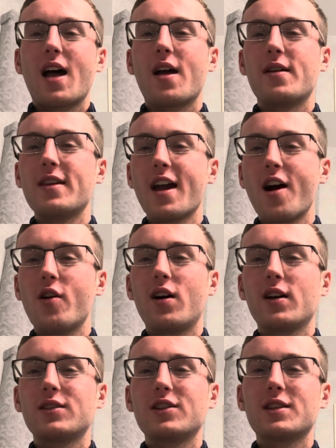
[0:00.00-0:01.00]
Now
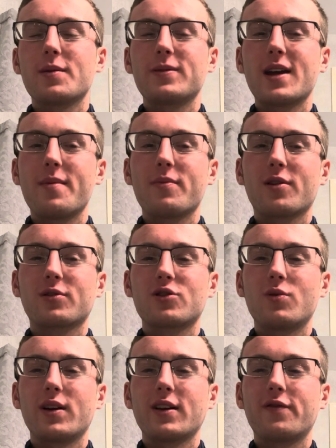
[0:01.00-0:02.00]
on to September
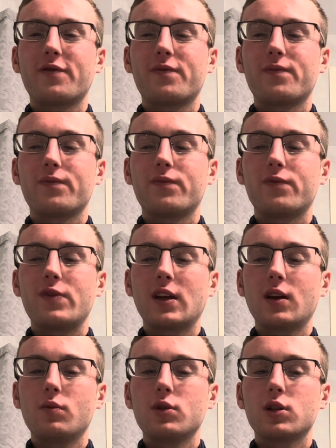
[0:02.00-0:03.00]
20, I
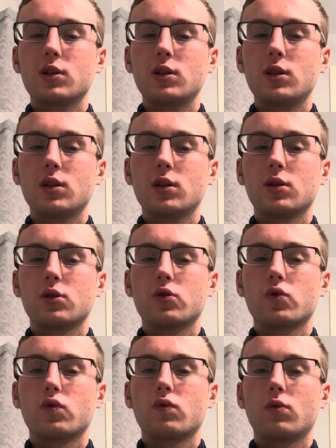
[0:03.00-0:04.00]
think it was
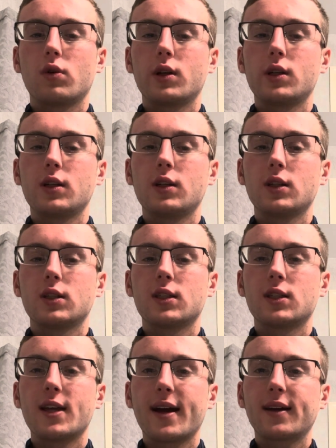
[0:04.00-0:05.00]

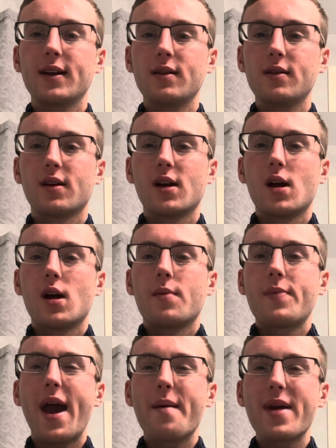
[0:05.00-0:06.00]
22nd.
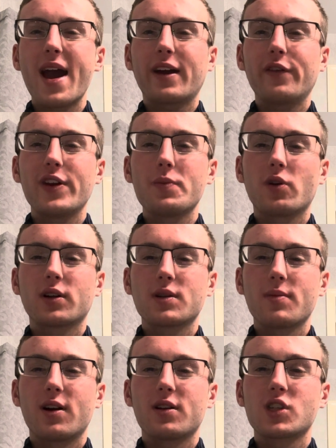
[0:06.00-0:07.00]
Pat McAfee brings
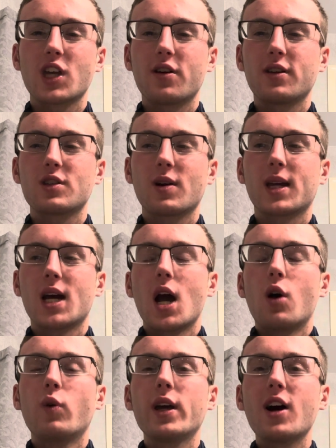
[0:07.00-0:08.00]
him on his show he's like,
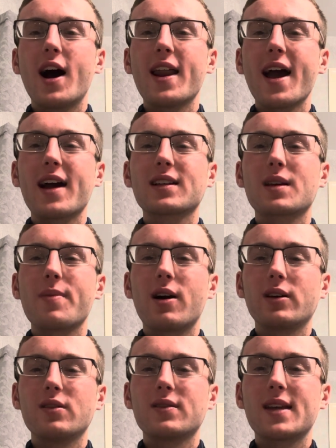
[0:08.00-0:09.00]
we got to ask
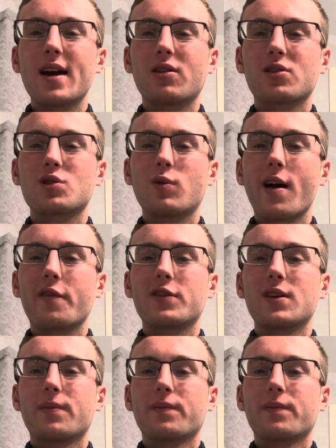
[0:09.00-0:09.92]
about you and Taylor Swift.